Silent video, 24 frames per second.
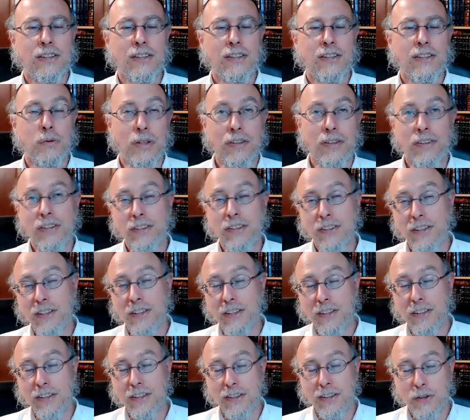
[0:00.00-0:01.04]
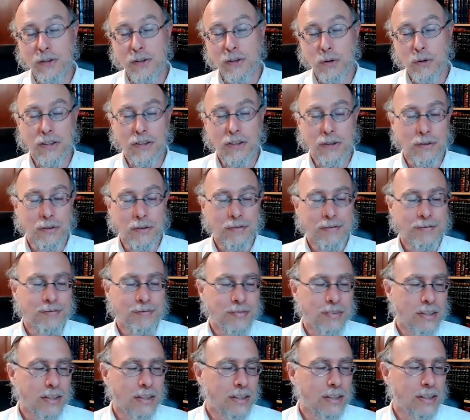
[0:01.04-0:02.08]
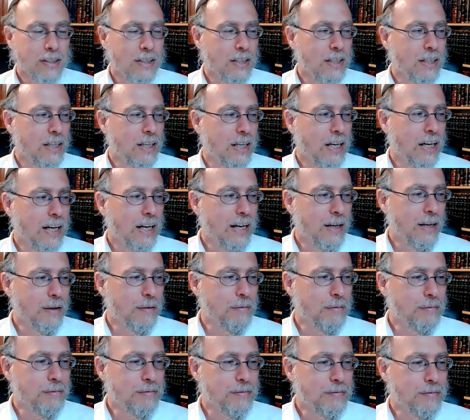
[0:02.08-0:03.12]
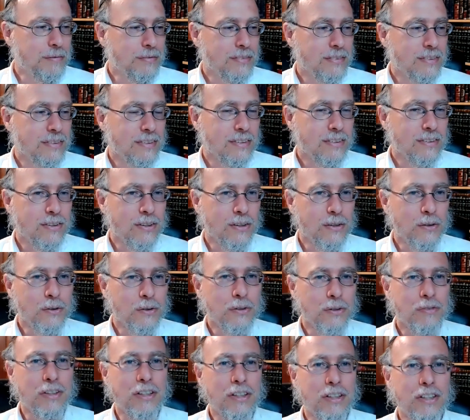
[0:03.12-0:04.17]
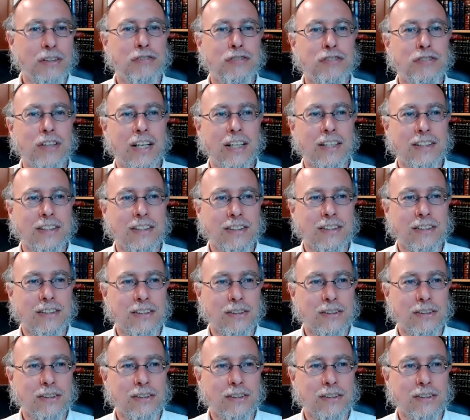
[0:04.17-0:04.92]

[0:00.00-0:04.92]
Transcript: One of the things that he used to do. So he was very fond,